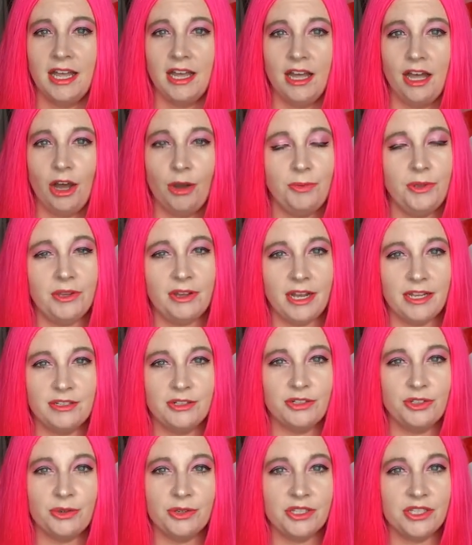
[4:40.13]
Hope you guys
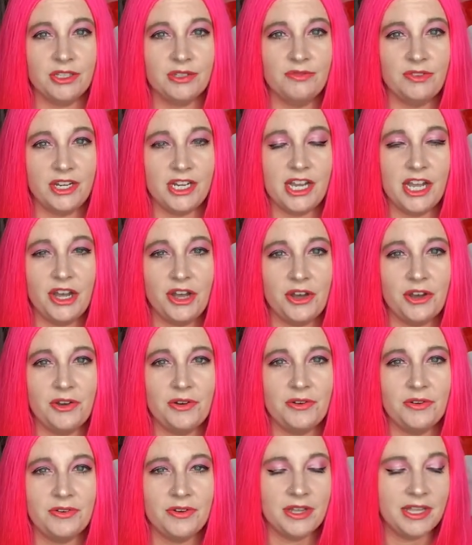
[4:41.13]
enjoy this
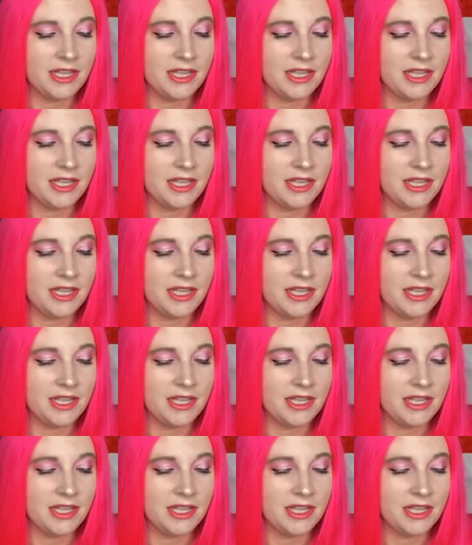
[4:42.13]
video,